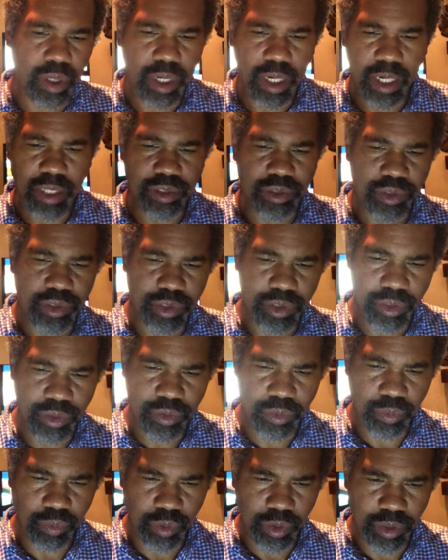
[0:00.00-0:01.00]
I
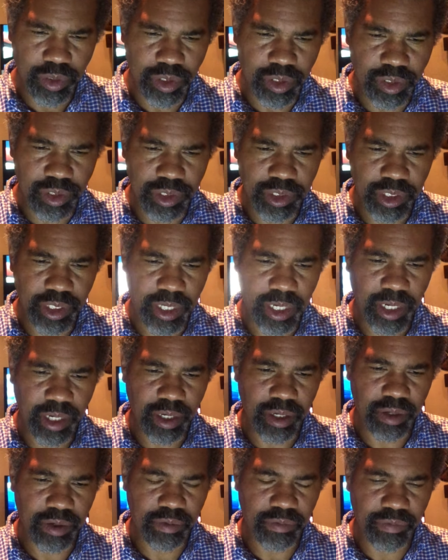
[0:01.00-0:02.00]
just want to check
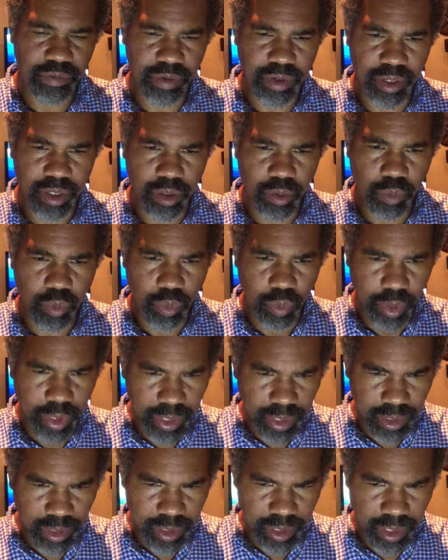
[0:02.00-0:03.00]
very
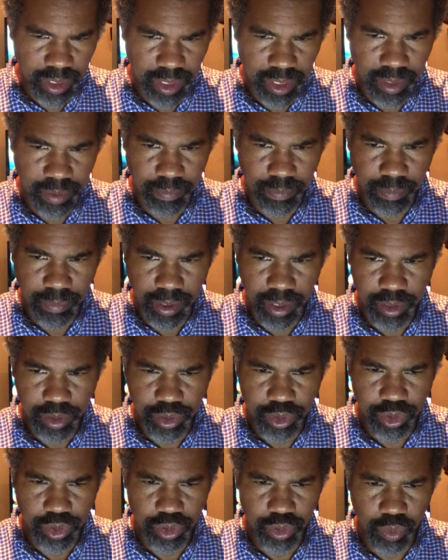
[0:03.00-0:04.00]
quickly and make
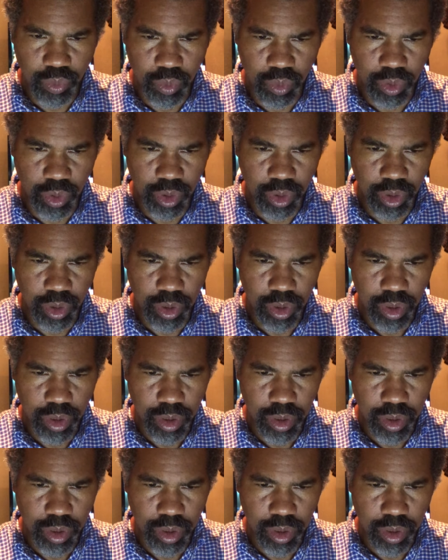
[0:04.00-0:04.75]
sure